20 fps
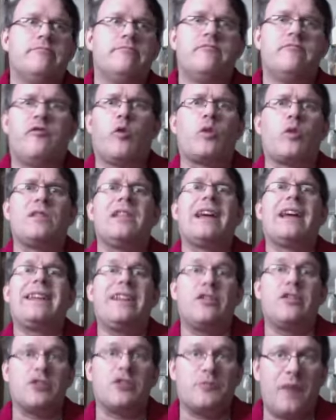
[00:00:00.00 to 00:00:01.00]
4 light
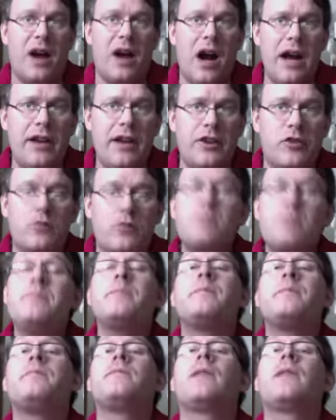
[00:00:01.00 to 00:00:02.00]
years behind you,
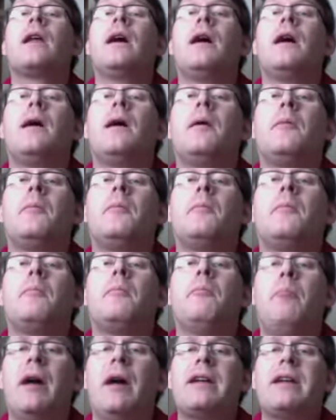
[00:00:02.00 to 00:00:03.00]

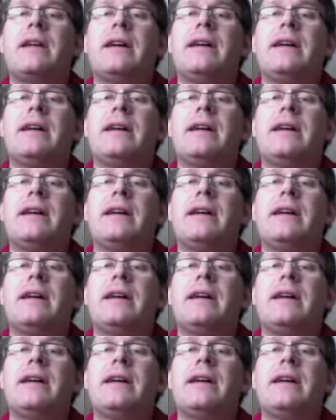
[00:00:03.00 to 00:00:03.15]
but